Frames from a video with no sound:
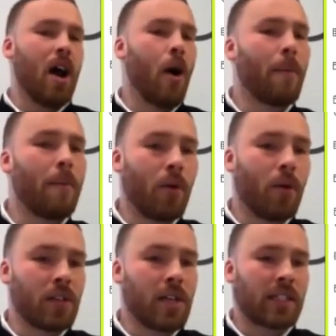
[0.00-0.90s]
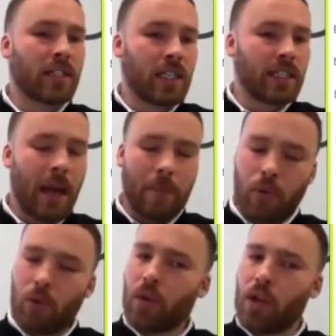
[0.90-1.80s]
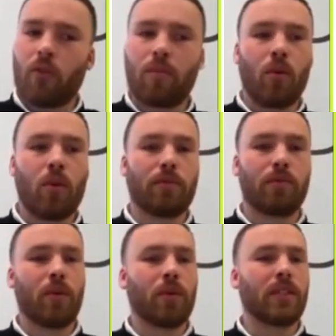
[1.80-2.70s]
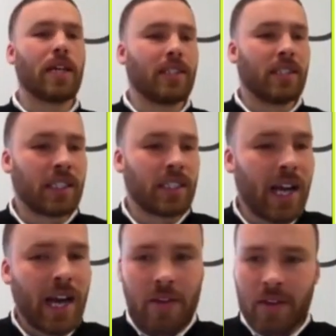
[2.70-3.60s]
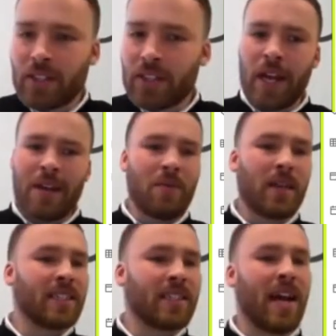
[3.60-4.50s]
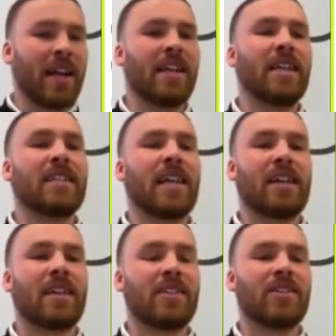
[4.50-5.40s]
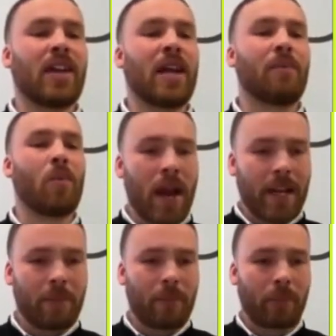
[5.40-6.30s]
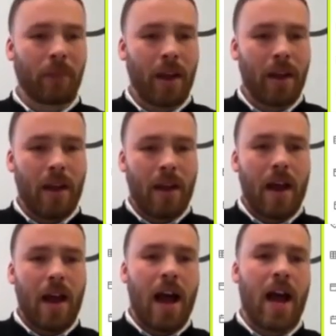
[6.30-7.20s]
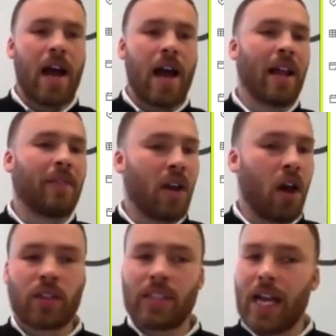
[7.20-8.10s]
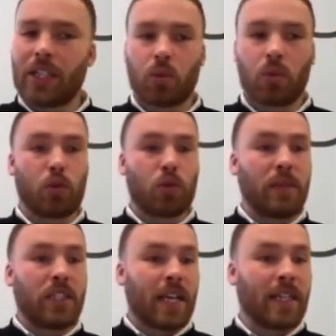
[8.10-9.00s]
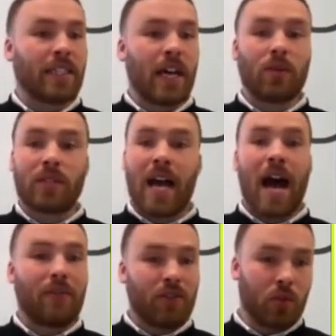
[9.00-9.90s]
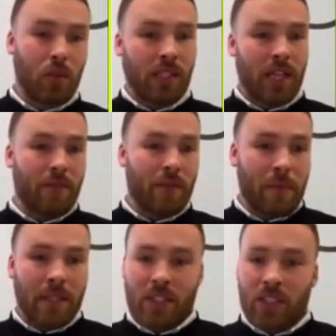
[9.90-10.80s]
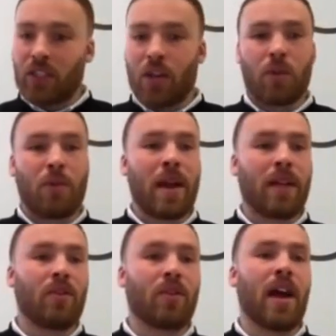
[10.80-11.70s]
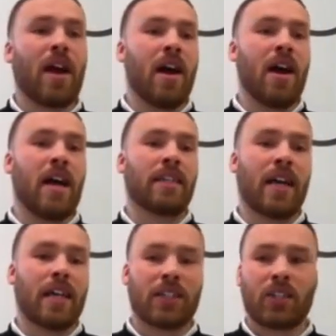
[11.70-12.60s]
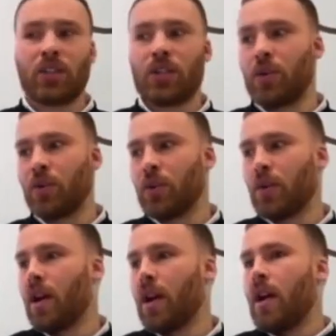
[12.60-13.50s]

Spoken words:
at onboarding as an example, but the offboarding process is exactly the same. We assign it exactly the same way. And our task will just be sent out after someone's left the business. So you may look at a task to